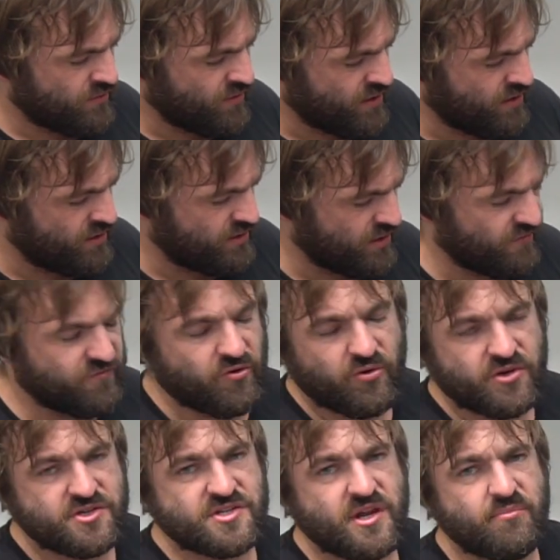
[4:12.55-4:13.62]
uh, like a
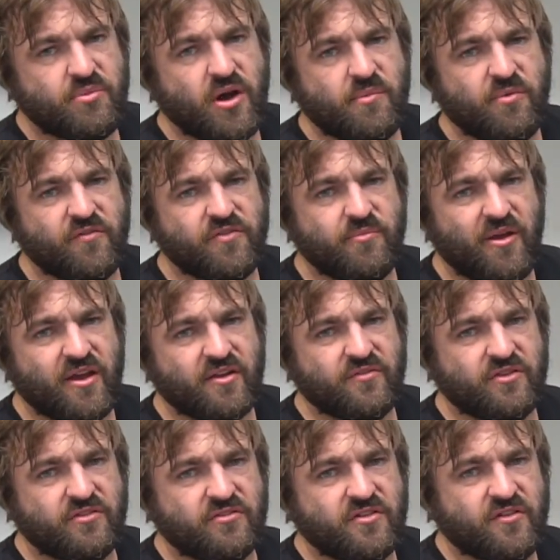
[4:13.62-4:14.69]
four inch dump pipe off the back of
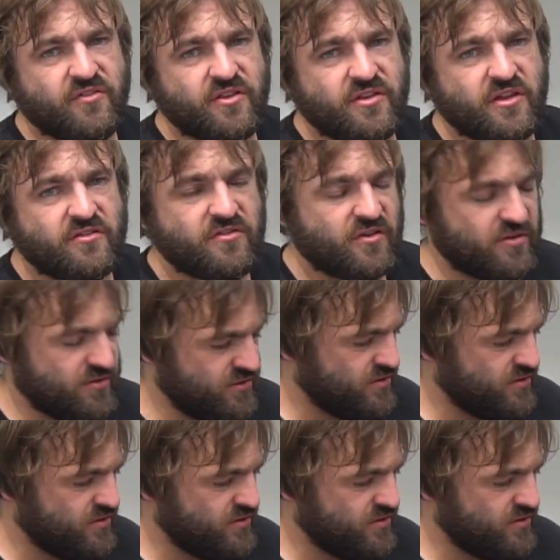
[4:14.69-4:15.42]
it and stuff like that. Right.